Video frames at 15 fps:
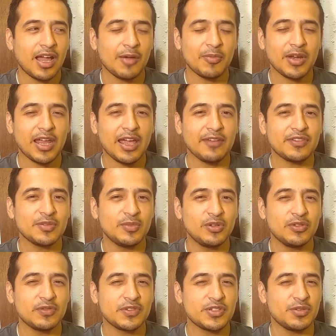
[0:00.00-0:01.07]
I'm gonna have to
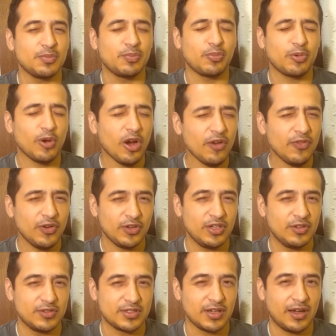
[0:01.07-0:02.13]
move to Provo,
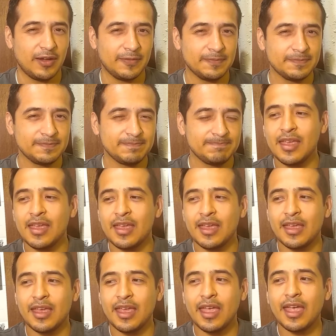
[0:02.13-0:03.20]
Utah."
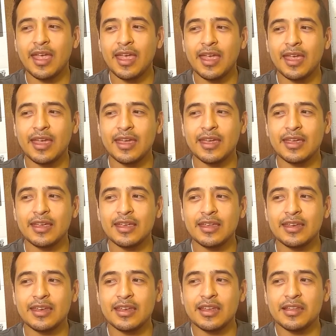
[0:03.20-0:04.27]

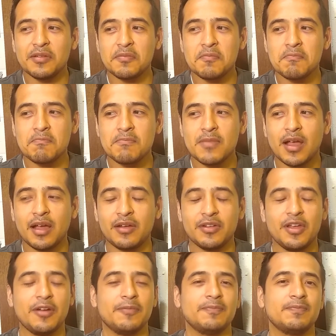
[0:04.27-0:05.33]
And I don't
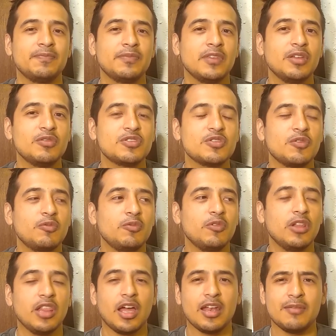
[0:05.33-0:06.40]
know, it was a
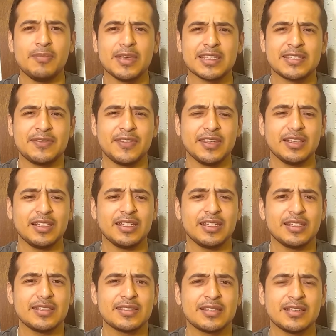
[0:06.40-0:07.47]
lot of mixed
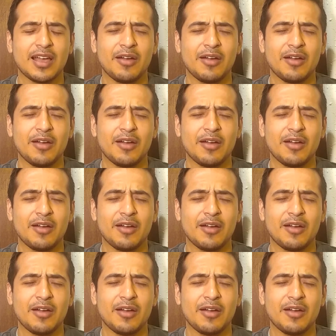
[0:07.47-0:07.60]
feelings.